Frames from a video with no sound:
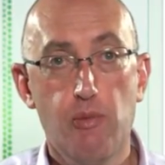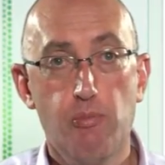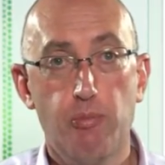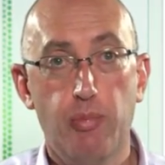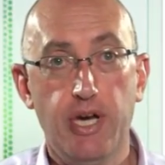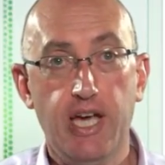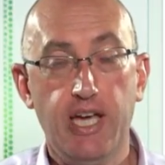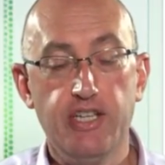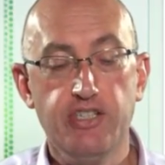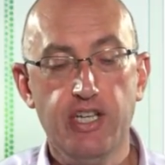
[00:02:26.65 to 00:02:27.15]

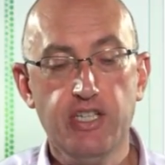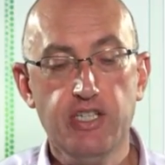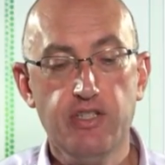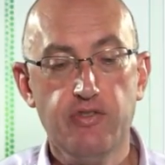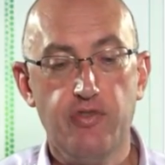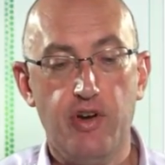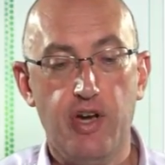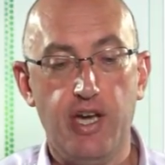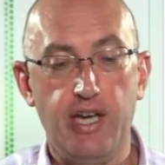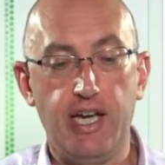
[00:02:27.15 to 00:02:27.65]
by
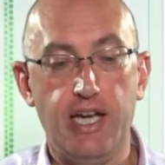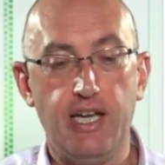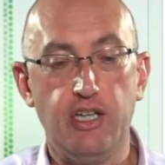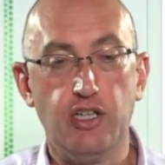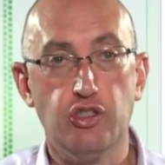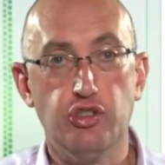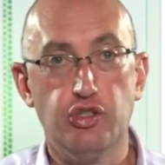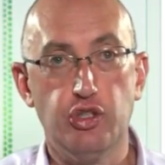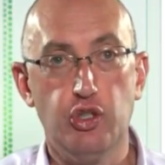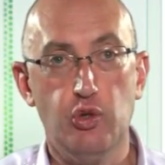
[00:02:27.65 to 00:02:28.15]
identifying and
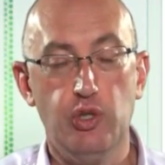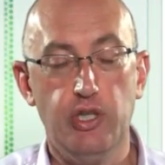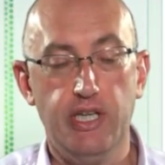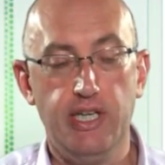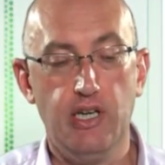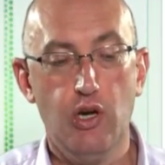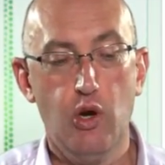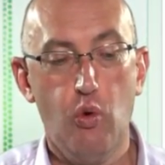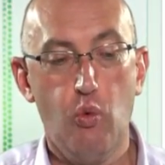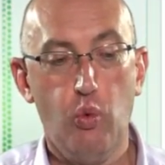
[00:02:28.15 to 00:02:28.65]

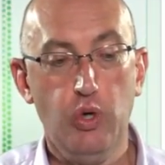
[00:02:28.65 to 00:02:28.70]
controlling